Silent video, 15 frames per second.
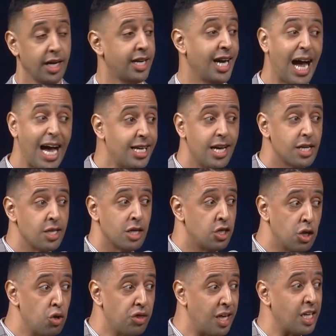God doesn't
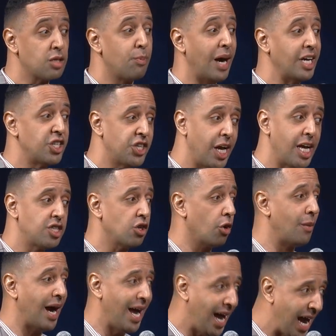do things by chance or
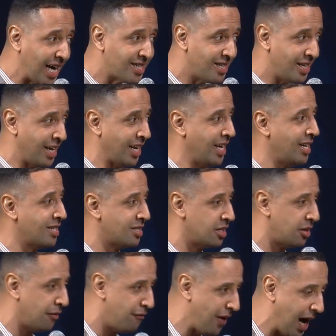by accident. It is a
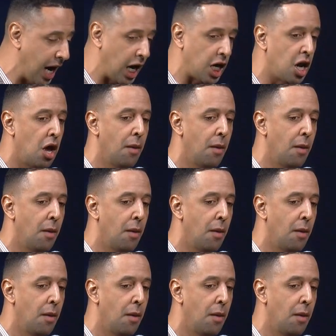divine